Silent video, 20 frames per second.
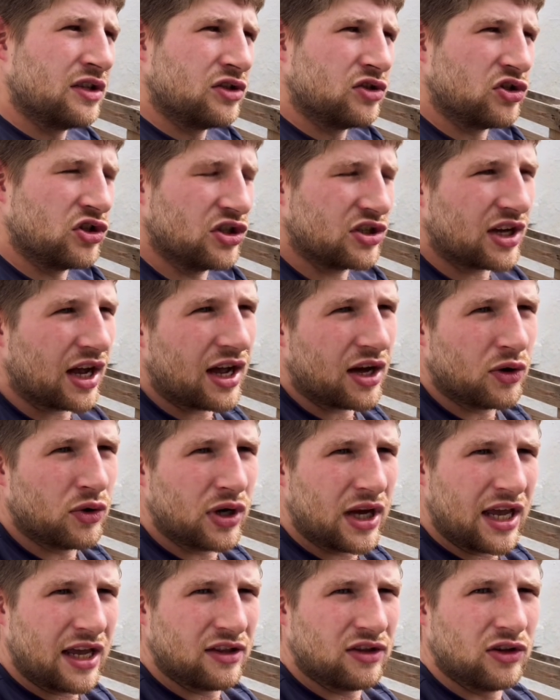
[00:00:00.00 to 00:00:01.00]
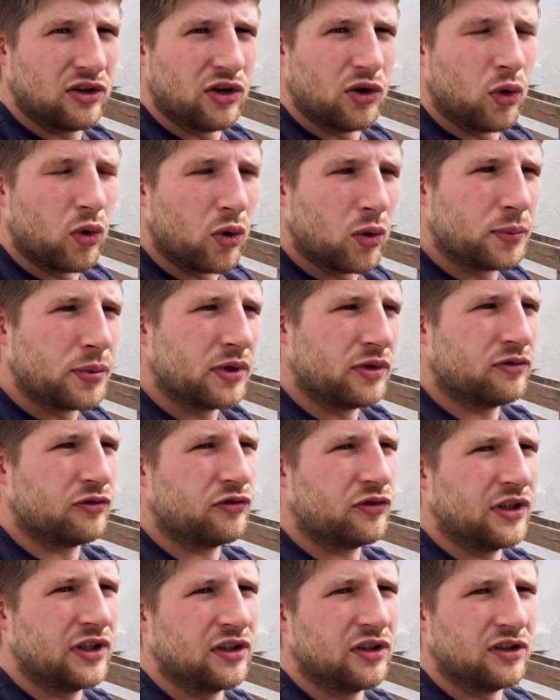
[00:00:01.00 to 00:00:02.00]
She's out in the open
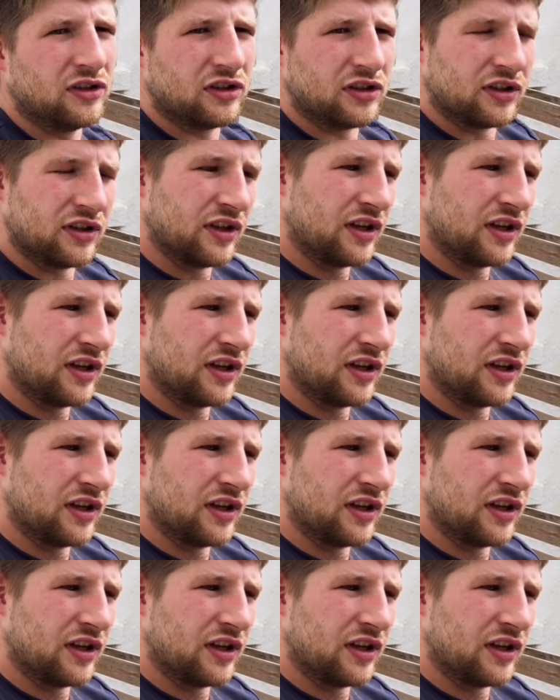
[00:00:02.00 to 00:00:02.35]
field,